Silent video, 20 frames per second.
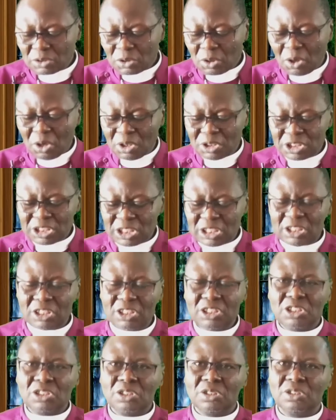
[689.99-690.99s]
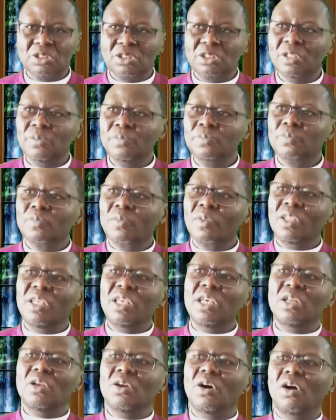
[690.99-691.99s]
all generations.
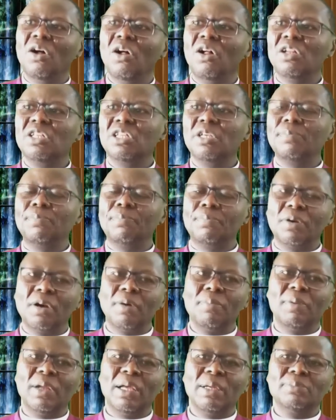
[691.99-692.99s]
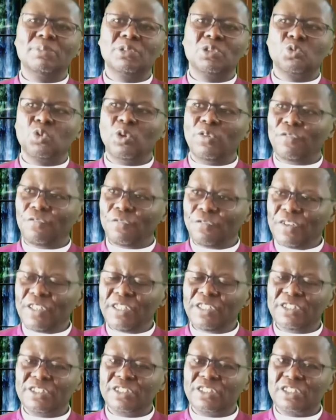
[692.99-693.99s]
In all the problems we
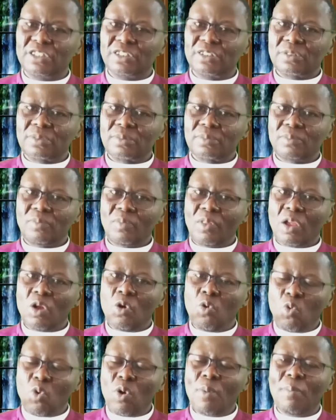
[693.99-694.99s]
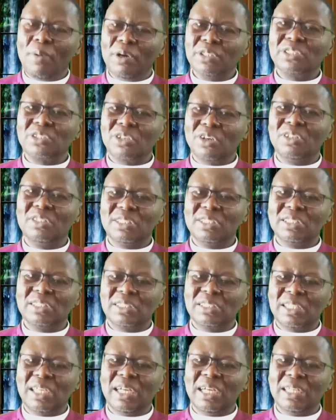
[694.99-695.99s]
face, we must
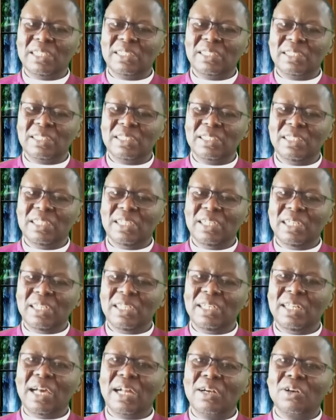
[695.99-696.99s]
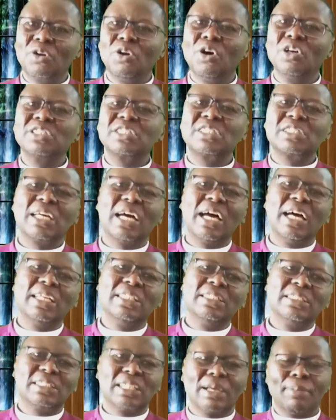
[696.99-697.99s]
understand that God
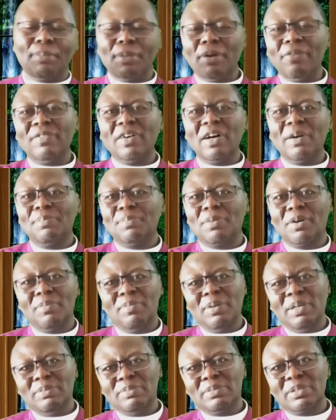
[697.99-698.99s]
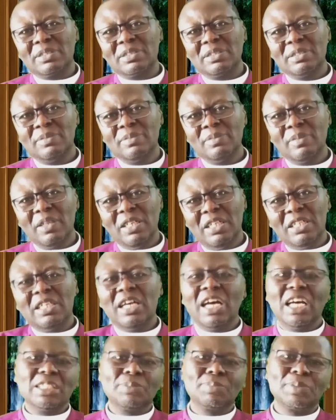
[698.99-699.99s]
stands above our problems. It
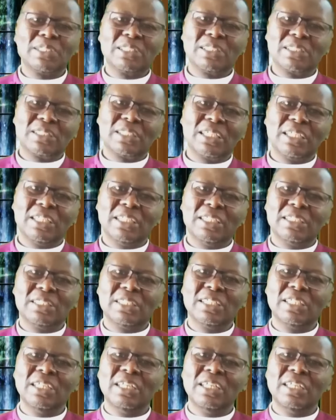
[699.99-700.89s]
has been said